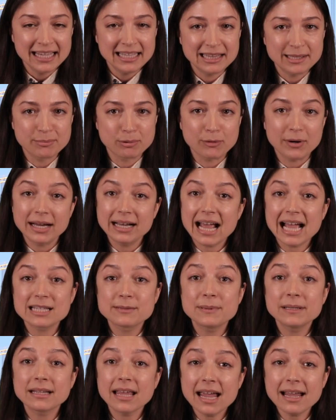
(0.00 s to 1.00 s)
The parade has
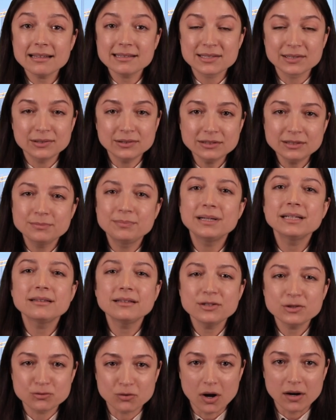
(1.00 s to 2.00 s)
been canceled, but
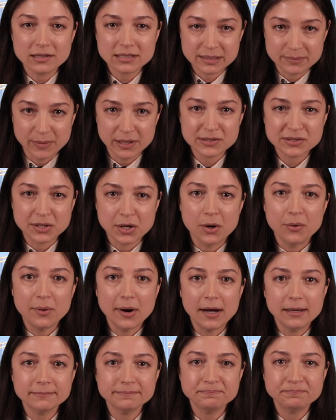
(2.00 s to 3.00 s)
the drunks must go
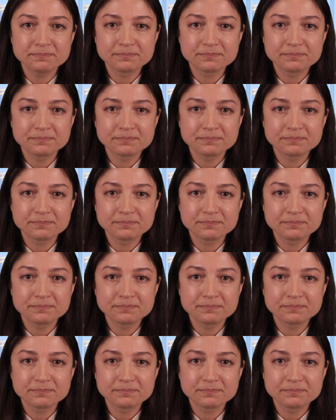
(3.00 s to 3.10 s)
on.